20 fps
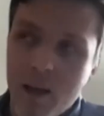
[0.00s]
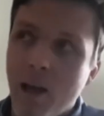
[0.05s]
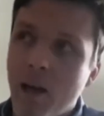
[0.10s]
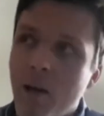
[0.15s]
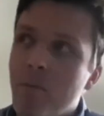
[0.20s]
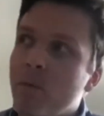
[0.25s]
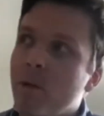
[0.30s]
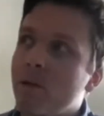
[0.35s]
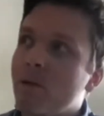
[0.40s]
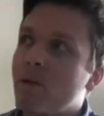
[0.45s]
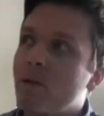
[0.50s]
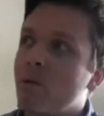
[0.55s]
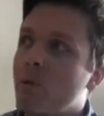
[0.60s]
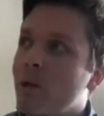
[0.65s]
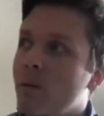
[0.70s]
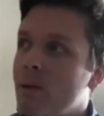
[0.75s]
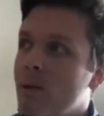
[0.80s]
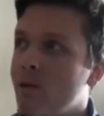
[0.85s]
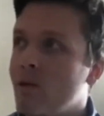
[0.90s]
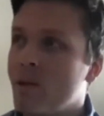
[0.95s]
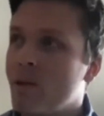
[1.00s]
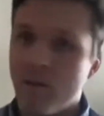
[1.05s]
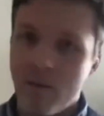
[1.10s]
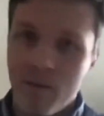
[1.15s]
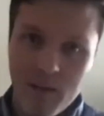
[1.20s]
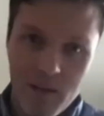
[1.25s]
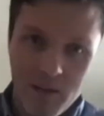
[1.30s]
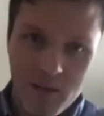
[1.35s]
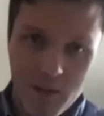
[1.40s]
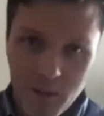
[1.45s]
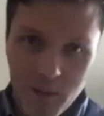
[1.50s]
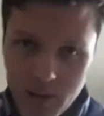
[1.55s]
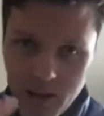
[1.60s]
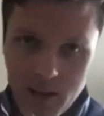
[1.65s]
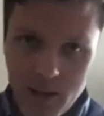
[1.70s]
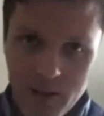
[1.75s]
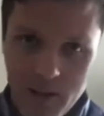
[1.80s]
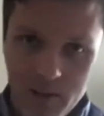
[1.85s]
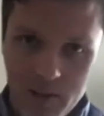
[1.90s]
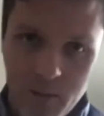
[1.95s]
But would I be correct in thinking, so in
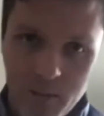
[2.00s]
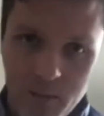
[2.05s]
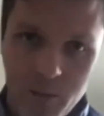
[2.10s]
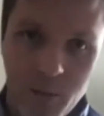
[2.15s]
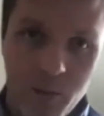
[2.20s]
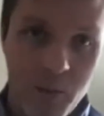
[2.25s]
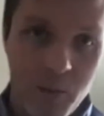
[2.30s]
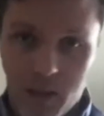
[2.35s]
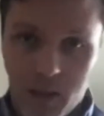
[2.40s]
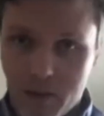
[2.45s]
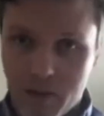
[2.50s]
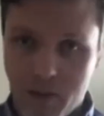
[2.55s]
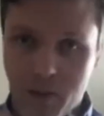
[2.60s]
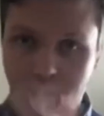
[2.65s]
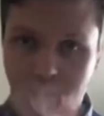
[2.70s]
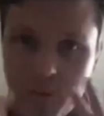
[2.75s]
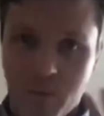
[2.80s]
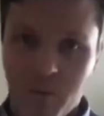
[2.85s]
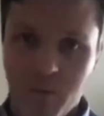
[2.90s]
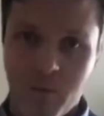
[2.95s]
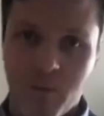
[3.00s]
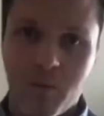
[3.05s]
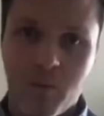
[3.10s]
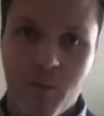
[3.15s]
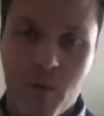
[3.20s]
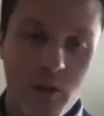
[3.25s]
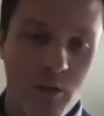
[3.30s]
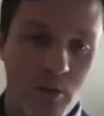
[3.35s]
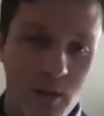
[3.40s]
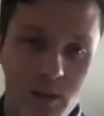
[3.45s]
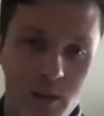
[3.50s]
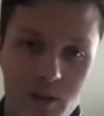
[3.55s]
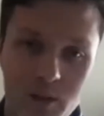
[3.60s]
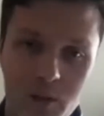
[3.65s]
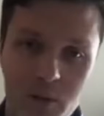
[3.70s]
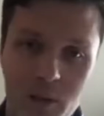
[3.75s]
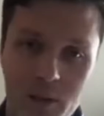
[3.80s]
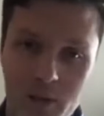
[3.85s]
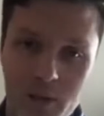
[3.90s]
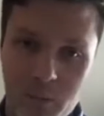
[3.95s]
that example, like sort of very tricky to
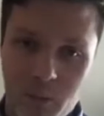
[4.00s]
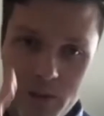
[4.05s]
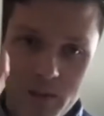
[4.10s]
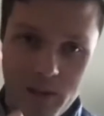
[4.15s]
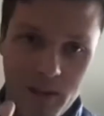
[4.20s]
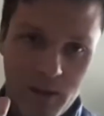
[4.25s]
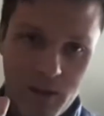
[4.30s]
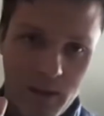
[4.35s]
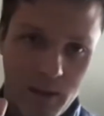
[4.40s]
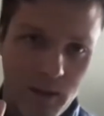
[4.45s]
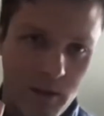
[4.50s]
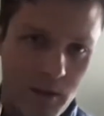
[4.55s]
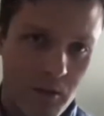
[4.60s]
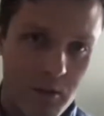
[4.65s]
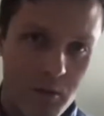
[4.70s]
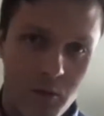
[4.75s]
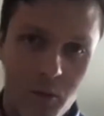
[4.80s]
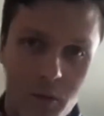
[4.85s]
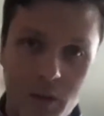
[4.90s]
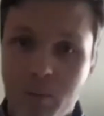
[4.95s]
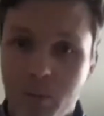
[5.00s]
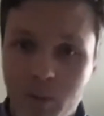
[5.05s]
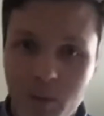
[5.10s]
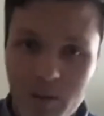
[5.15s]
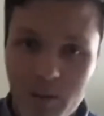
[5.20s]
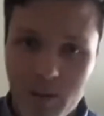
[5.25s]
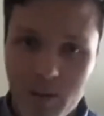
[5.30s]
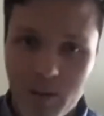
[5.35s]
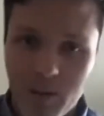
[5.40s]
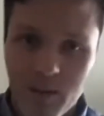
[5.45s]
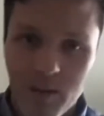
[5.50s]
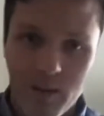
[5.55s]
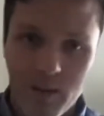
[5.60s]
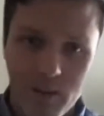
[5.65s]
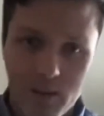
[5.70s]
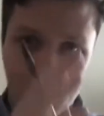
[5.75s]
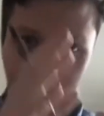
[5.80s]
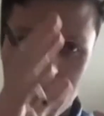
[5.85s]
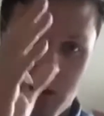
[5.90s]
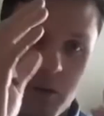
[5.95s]
do, as you point out, like, so your input
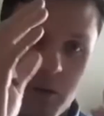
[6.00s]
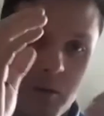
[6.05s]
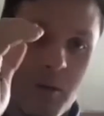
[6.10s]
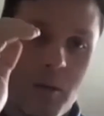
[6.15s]
is,